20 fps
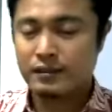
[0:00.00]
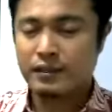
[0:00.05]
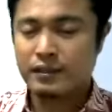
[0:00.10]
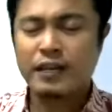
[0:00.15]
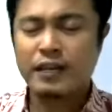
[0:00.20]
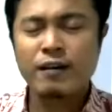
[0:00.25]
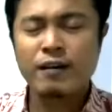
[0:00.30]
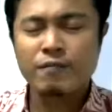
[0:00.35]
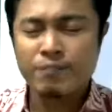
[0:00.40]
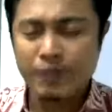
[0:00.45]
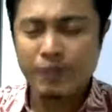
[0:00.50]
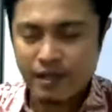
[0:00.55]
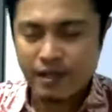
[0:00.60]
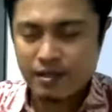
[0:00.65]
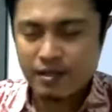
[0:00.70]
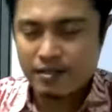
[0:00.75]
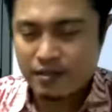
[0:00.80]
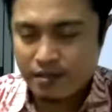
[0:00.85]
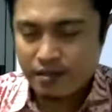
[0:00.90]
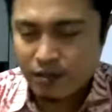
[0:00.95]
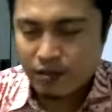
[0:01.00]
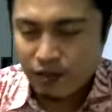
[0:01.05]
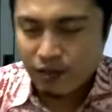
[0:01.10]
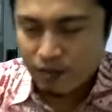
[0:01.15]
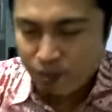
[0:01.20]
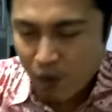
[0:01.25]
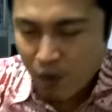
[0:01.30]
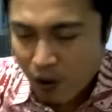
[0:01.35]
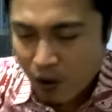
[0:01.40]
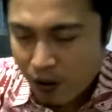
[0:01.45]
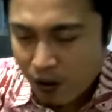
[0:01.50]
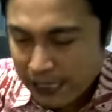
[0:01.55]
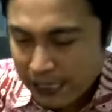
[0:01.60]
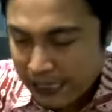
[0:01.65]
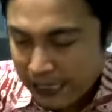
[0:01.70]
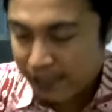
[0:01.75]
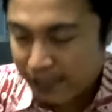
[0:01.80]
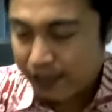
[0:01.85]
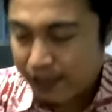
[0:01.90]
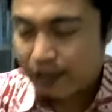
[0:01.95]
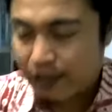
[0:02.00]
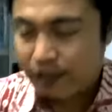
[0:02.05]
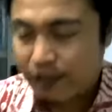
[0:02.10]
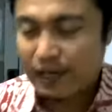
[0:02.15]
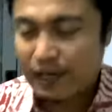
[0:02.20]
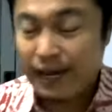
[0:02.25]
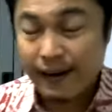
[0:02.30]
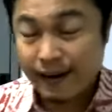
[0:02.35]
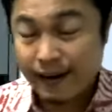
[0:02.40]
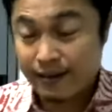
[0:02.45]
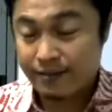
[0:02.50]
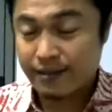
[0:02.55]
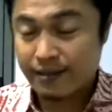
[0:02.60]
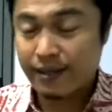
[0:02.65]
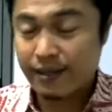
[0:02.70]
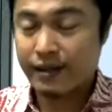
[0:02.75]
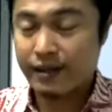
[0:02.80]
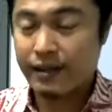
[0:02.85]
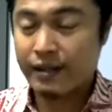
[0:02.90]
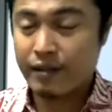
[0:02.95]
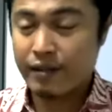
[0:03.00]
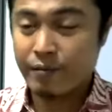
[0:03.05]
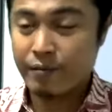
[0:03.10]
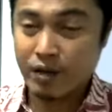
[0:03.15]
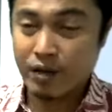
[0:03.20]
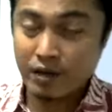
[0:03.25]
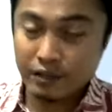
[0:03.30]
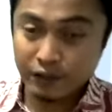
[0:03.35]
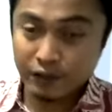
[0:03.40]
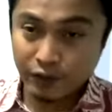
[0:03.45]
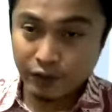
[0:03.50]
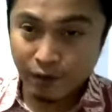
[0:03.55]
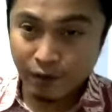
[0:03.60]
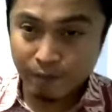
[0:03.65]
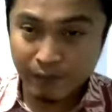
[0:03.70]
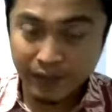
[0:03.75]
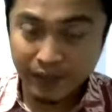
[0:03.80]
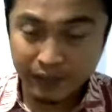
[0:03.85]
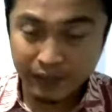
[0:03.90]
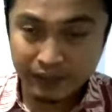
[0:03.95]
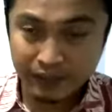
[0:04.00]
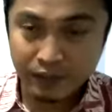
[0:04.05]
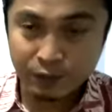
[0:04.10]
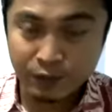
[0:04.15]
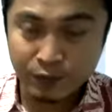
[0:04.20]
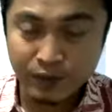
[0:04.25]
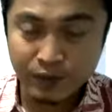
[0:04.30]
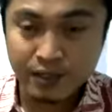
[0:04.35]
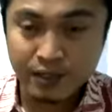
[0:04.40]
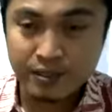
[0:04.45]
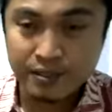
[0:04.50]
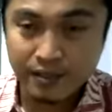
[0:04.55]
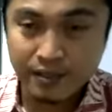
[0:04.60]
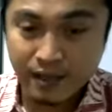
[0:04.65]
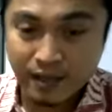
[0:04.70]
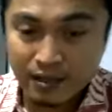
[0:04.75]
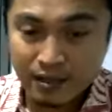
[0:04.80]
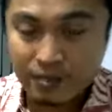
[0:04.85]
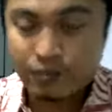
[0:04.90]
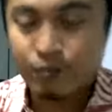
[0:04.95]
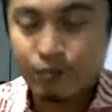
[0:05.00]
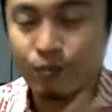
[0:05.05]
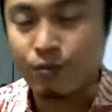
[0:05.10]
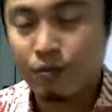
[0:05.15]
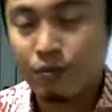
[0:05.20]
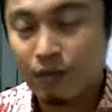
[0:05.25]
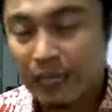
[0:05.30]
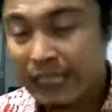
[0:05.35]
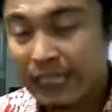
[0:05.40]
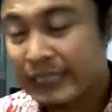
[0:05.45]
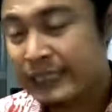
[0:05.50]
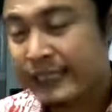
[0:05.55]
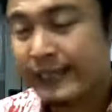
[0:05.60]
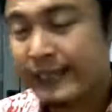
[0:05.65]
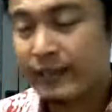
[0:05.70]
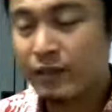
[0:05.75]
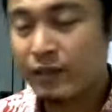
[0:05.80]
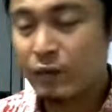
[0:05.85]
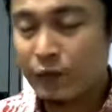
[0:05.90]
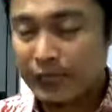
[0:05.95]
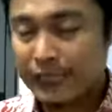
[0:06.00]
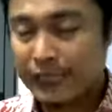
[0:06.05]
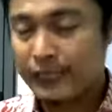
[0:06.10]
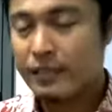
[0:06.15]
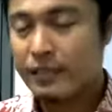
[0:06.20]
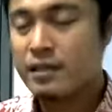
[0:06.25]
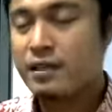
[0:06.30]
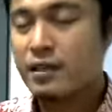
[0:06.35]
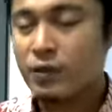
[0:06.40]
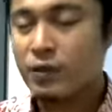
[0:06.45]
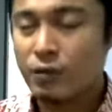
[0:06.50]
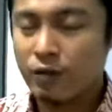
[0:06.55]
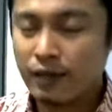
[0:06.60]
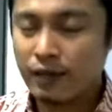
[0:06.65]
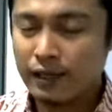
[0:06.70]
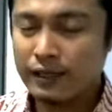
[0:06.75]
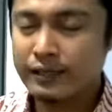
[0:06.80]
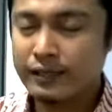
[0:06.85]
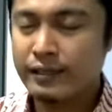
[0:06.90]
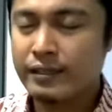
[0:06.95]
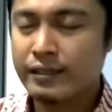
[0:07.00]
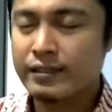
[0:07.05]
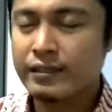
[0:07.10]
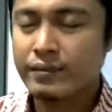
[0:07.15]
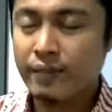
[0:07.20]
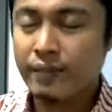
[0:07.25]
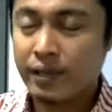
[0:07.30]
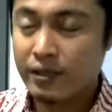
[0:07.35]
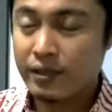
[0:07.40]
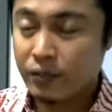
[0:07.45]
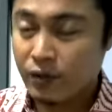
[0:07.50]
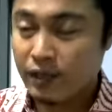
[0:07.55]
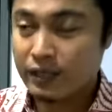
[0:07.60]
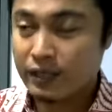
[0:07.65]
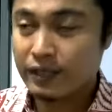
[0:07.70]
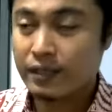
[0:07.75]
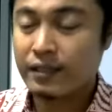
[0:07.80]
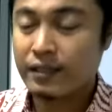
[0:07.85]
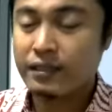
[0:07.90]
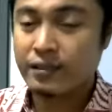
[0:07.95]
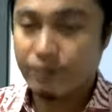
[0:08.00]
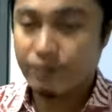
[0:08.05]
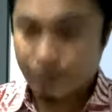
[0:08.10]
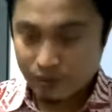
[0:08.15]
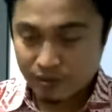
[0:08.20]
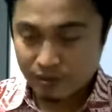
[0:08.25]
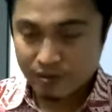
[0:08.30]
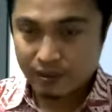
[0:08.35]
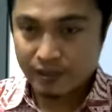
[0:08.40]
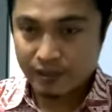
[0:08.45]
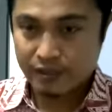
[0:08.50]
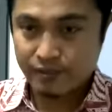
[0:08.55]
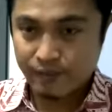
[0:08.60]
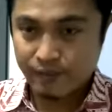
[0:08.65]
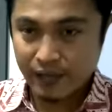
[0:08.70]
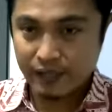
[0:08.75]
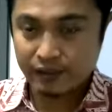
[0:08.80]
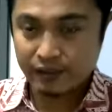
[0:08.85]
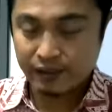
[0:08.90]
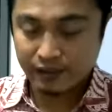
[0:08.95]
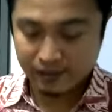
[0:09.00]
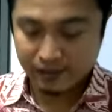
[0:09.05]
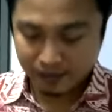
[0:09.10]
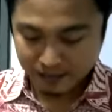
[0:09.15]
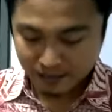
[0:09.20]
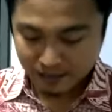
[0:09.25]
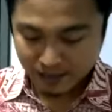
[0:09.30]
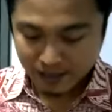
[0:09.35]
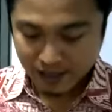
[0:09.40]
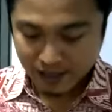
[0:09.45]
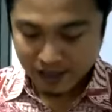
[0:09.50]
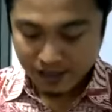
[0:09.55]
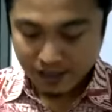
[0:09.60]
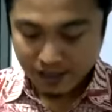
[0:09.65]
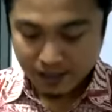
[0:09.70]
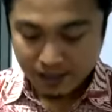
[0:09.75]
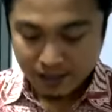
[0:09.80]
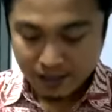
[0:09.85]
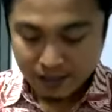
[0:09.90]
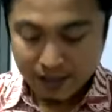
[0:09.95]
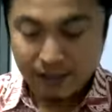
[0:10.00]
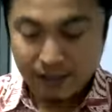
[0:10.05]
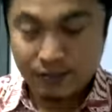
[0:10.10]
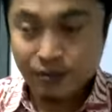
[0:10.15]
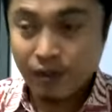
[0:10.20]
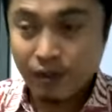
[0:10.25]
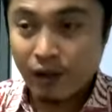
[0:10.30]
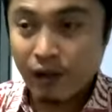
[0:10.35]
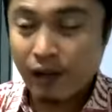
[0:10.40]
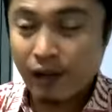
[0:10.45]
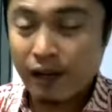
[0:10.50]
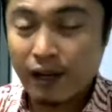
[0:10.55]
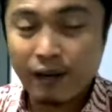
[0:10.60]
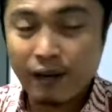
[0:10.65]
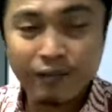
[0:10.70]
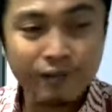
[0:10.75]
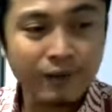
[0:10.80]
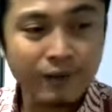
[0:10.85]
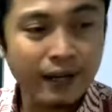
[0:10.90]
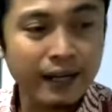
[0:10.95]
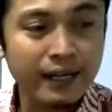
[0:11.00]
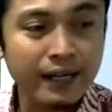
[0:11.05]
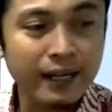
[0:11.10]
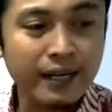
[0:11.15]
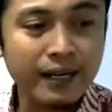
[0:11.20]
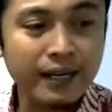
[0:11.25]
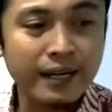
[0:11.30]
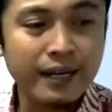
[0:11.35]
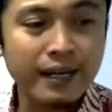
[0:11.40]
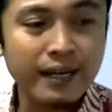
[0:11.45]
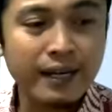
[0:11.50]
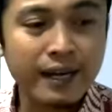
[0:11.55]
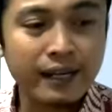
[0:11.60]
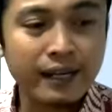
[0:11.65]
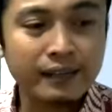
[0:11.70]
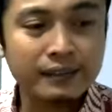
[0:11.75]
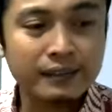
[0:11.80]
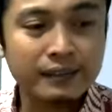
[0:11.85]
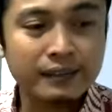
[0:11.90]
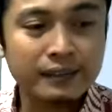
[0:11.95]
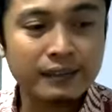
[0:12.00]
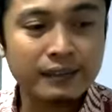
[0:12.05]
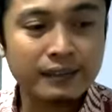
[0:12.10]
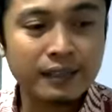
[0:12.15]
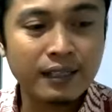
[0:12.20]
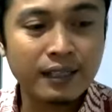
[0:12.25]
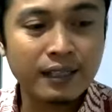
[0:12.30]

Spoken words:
comprehension or more clear understanding about the topic that we discussed related with qualitative and quantitative research method. Yeah, that's all finally. And then